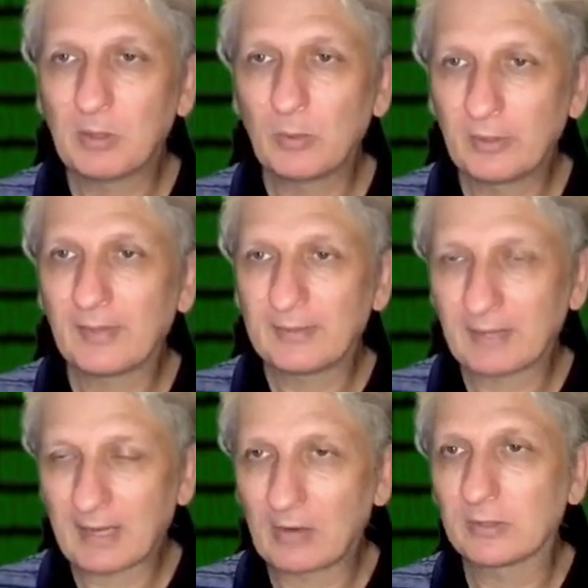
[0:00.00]
depending
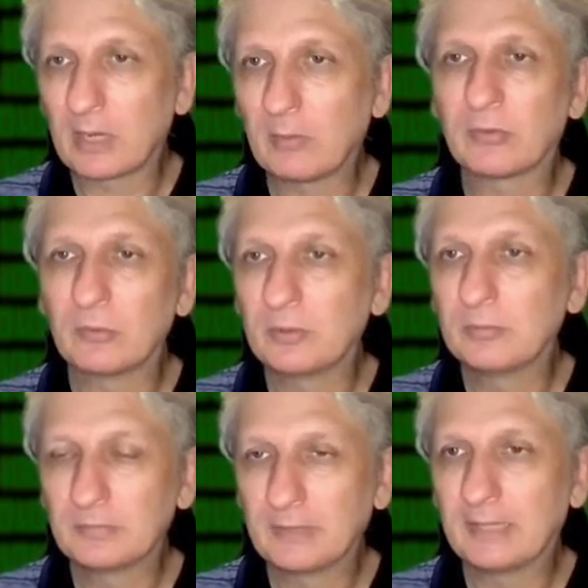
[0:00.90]
upon whether or not they have a
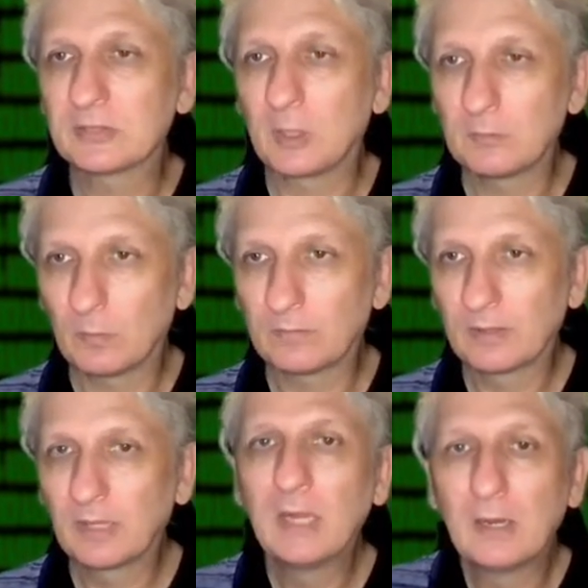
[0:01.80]
current going through them
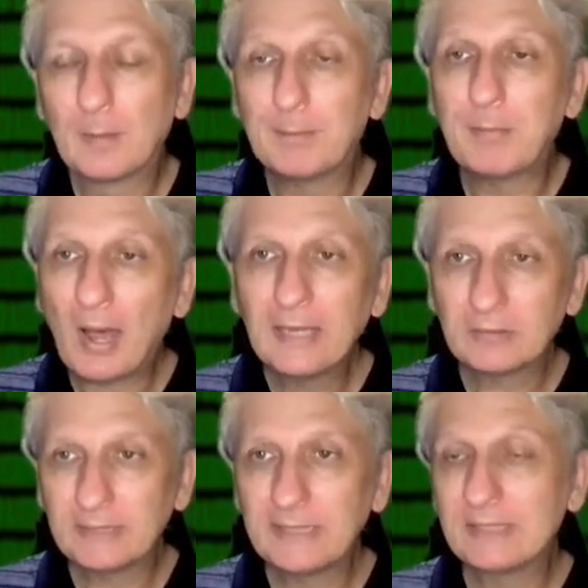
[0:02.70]
and so forth.
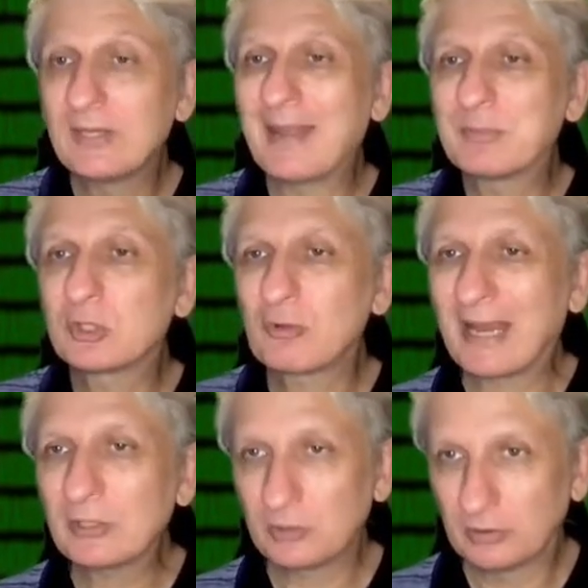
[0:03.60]
Binary
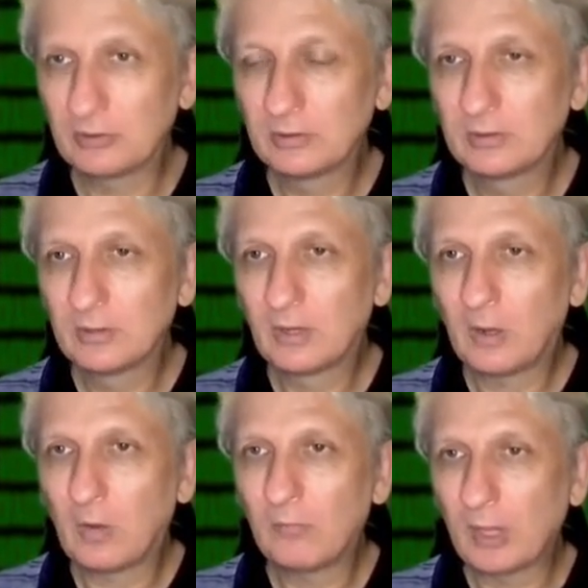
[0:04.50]
is an
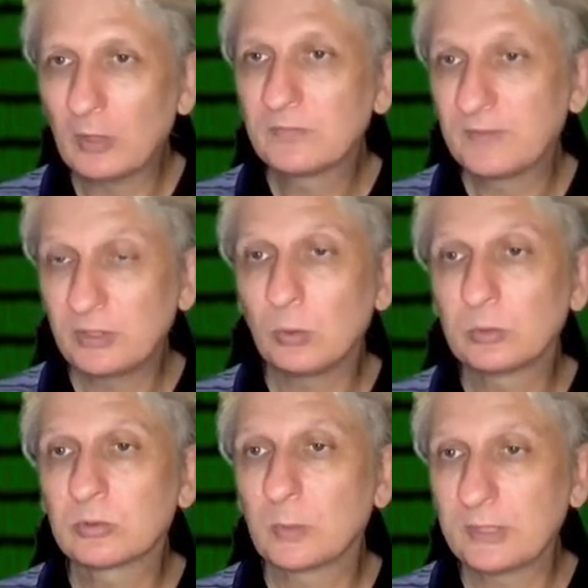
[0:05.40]
abstraction of
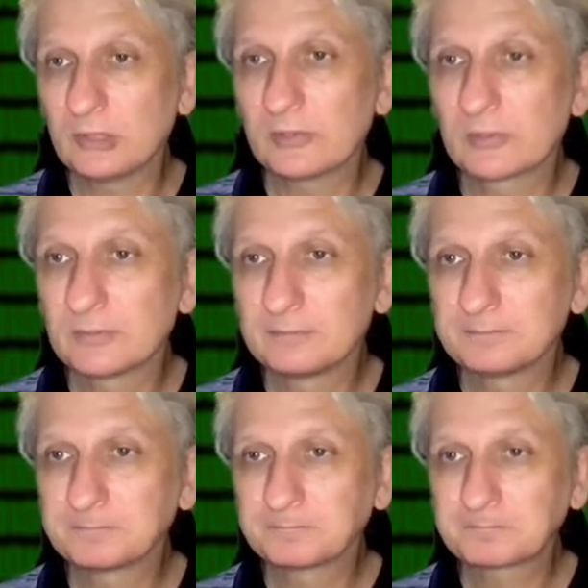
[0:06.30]
those physical
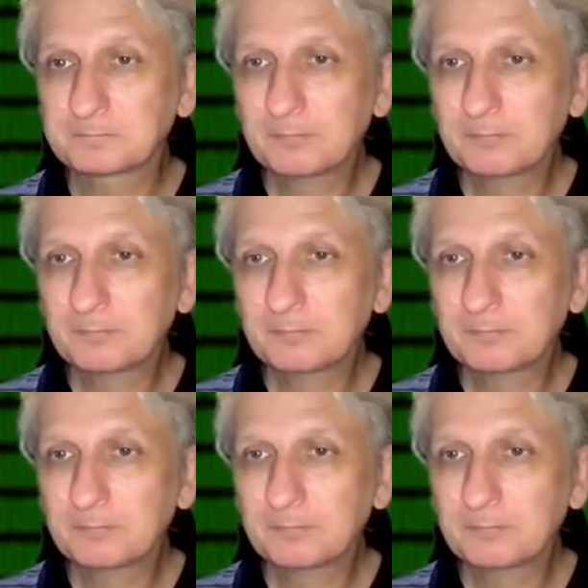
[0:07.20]
switches.